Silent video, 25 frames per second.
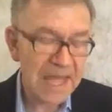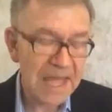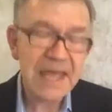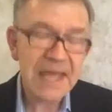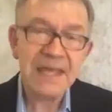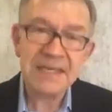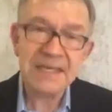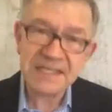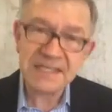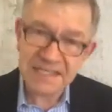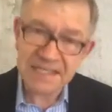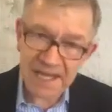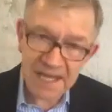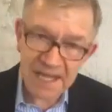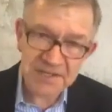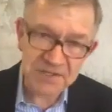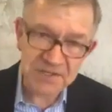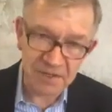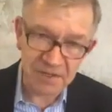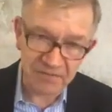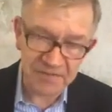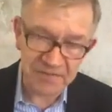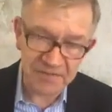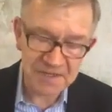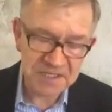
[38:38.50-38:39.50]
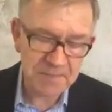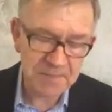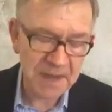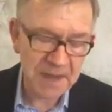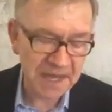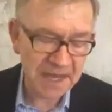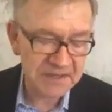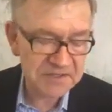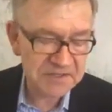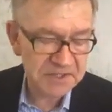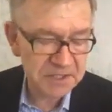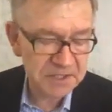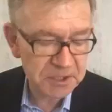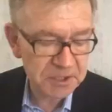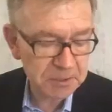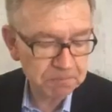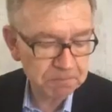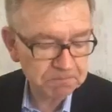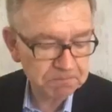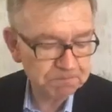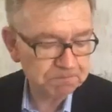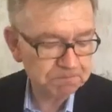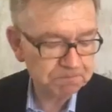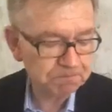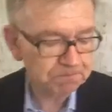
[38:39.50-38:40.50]
says of this passage
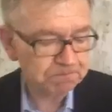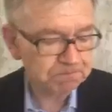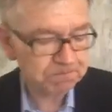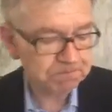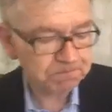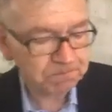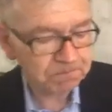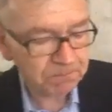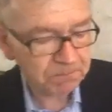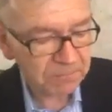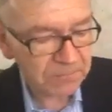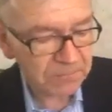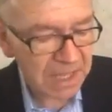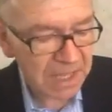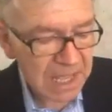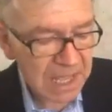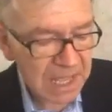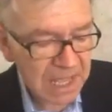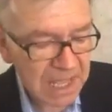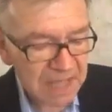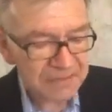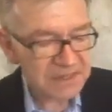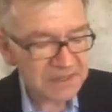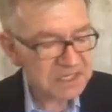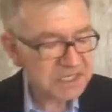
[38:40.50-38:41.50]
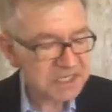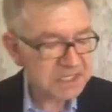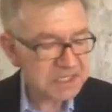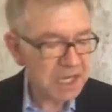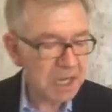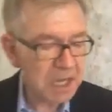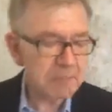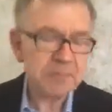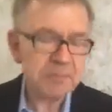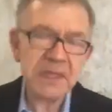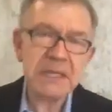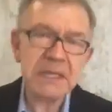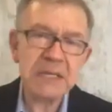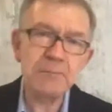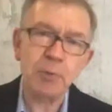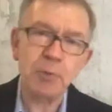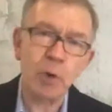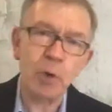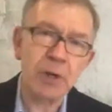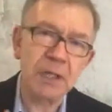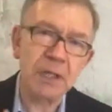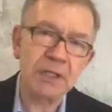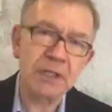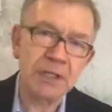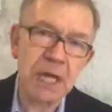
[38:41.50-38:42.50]
that something
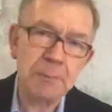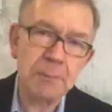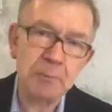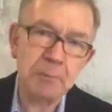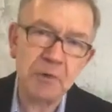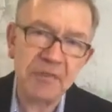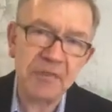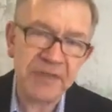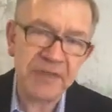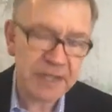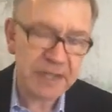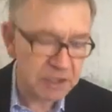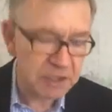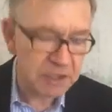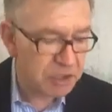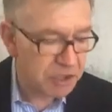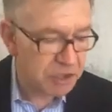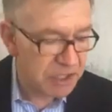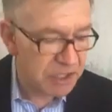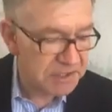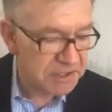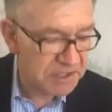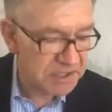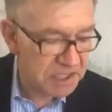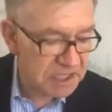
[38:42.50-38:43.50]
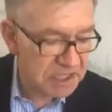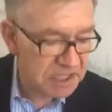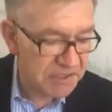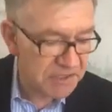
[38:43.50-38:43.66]
boiled up within Jesus